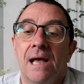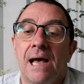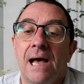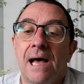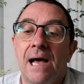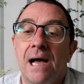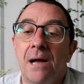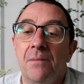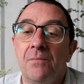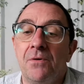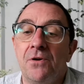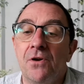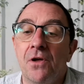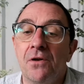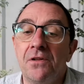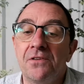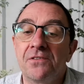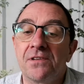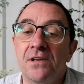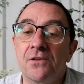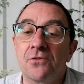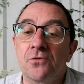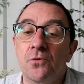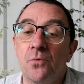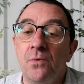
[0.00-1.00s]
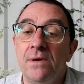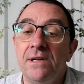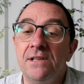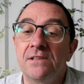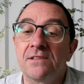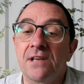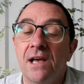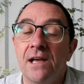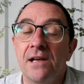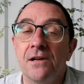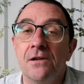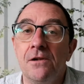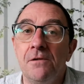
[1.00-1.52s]
Non-essential
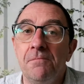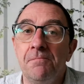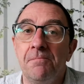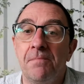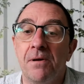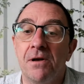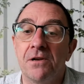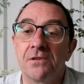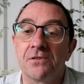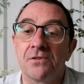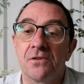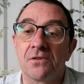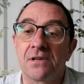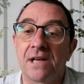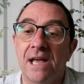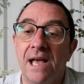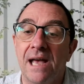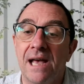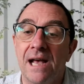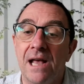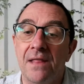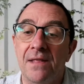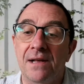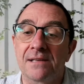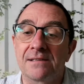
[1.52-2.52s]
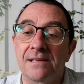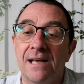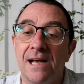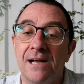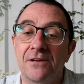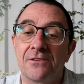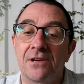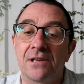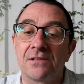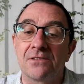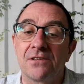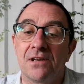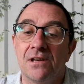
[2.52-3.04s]
retail, personal care, that's
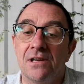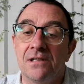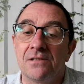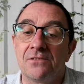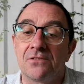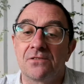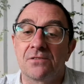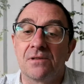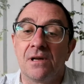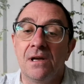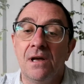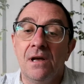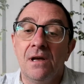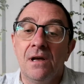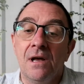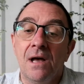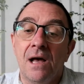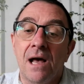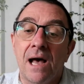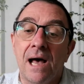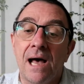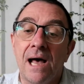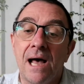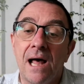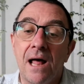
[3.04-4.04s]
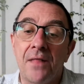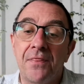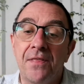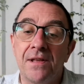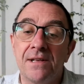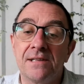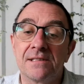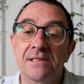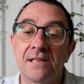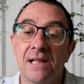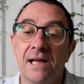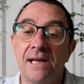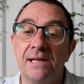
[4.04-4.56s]
hairdressers,
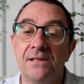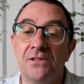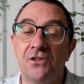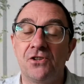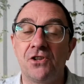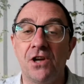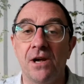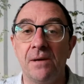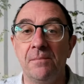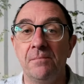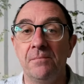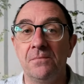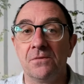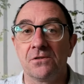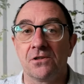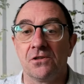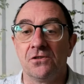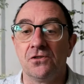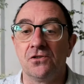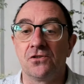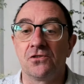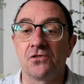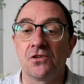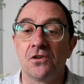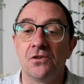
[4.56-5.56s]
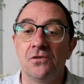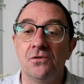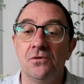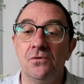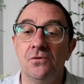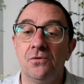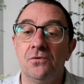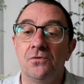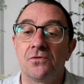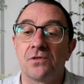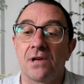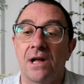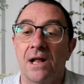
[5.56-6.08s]
things like gyms and
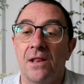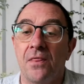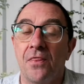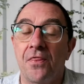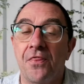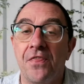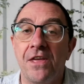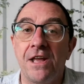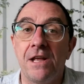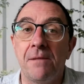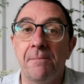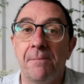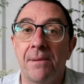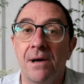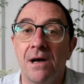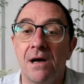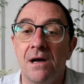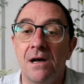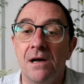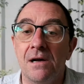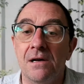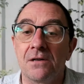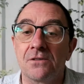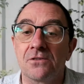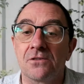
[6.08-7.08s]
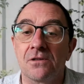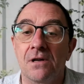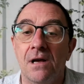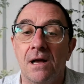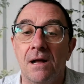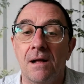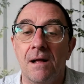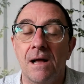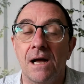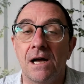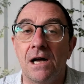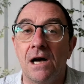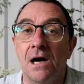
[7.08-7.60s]
zoos and theme parks
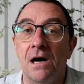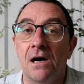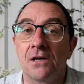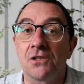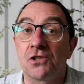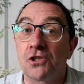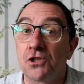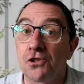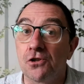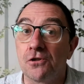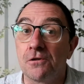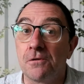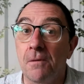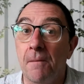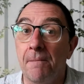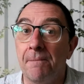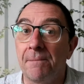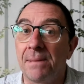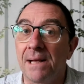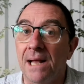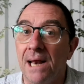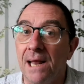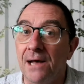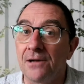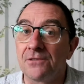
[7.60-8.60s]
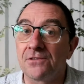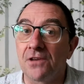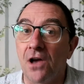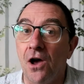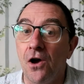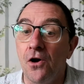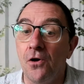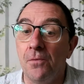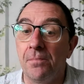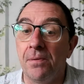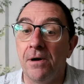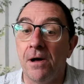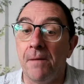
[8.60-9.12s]
should be allowed to
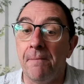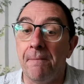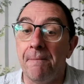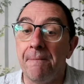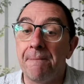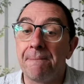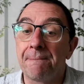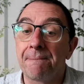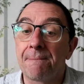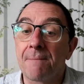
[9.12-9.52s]
open.